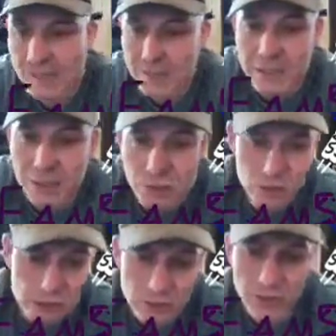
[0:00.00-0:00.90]
The
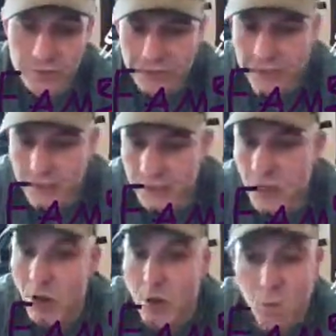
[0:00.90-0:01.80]
Minnesota North Stars
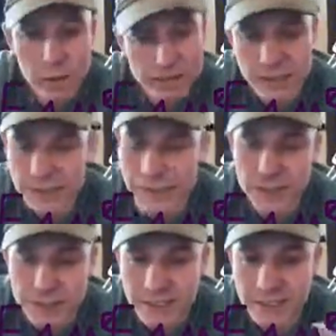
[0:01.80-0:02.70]
won
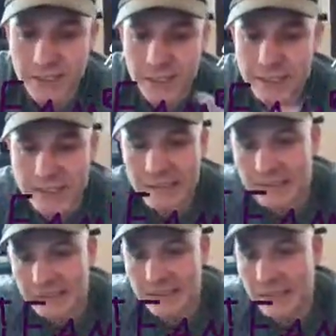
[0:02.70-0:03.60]
expansion team in
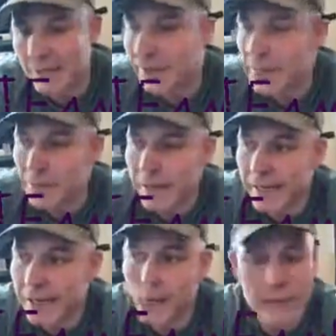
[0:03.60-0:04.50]
1967. They
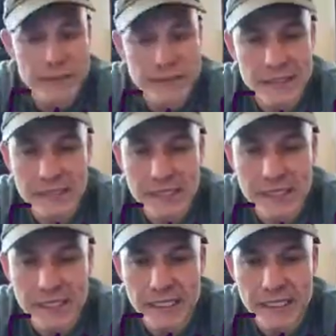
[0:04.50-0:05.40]
played 27
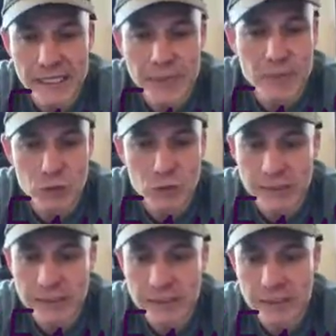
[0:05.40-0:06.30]
year, I mean
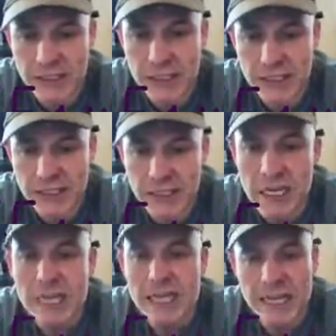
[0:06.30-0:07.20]
26
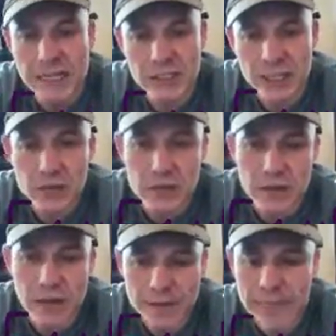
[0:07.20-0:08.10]
years in Duluth,
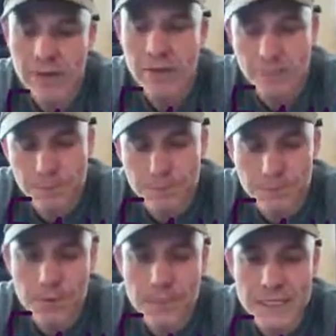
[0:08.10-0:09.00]
I mean
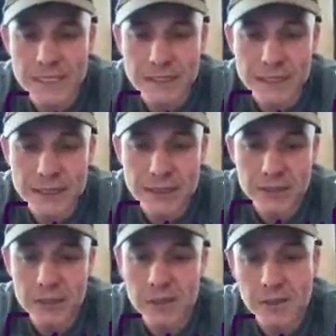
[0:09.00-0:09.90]
Bloomington,
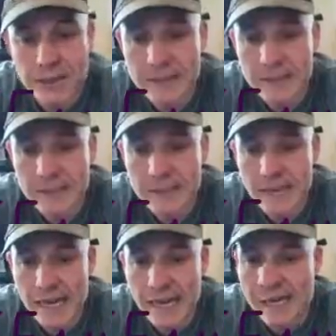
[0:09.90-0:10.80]
Minnesota, the Met
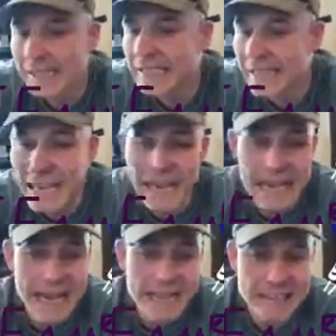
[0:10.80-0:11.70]
Center. They
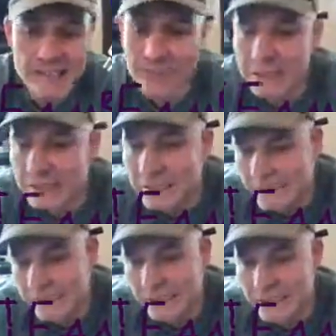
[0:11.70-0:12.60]
had some decent
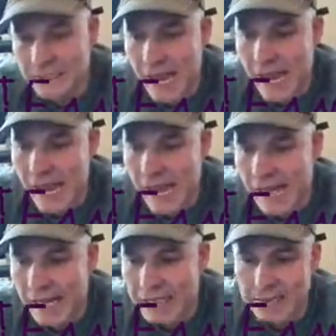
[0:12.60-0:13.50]

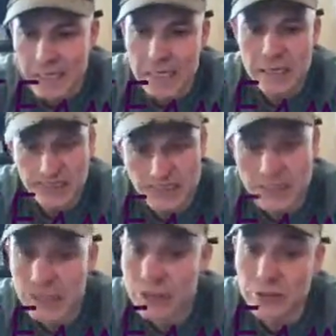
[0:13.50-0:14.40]
success. They
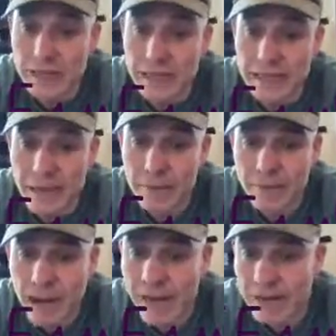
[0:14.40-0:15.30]
made two Stanley Cup
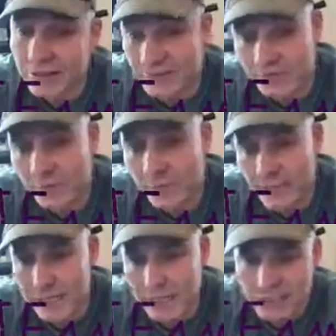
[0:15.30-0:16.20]
finals, had some
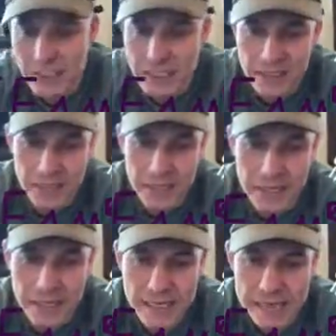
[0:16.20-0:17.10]
great exciting
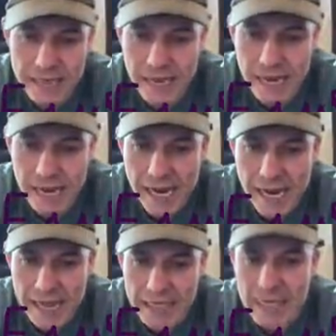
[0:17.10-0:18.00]
players like